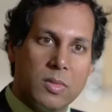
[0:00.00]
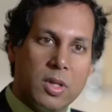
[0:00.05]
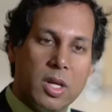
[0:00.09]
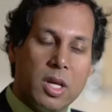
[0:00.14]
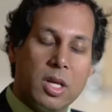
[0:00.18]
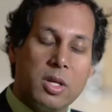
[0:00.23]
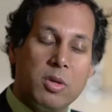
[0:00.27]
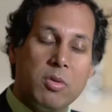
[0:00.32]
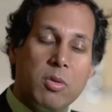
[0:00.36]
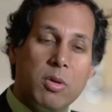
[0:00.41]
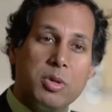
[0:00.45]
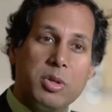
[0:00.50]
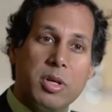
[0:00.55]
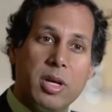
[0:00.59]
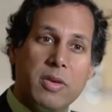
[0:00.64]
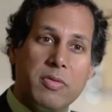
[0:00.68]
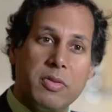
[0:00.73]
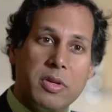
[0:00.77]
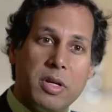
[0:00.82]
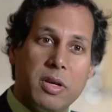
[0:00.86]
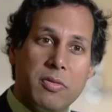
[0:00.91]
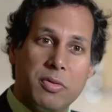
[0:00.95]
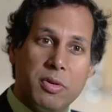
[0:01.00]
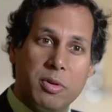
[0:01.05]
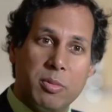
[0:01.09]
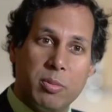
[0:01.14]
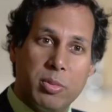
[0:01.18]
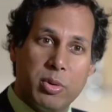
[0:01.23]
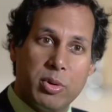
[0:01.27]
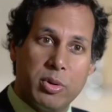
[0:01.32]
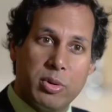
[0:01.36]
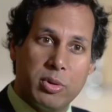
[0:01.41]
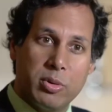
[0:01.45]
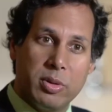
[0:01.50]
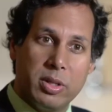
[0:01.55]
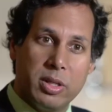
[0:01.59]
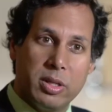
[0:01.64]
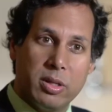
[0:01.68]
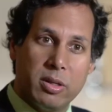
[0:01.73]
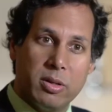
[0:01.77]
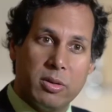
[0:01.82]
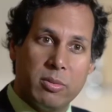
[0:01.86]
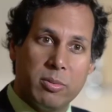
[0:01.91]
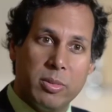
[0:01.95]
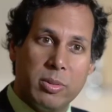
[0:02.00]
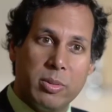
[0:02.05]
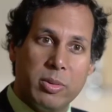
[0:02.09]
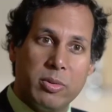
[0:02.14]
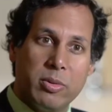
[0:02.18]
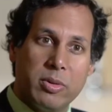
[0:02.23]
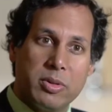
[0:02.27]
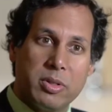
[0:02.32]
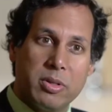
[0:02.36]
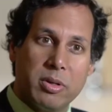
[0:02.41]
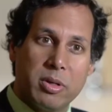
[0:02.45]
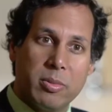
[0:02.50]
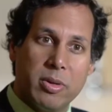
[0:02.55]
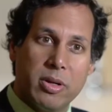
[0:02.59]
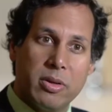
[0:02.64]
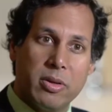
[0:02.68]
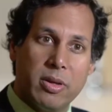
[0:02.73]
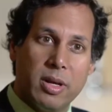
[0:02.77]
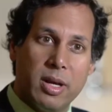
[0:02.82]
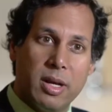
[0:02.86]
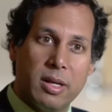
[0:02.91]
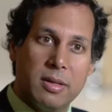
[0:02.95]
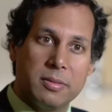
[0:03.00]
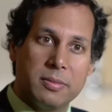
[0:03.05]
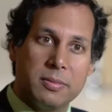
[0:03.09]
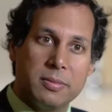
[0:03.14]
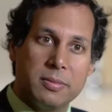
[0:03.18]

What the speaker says: And you also have an effort in Puerto Rico. Maybe you want to talk about that.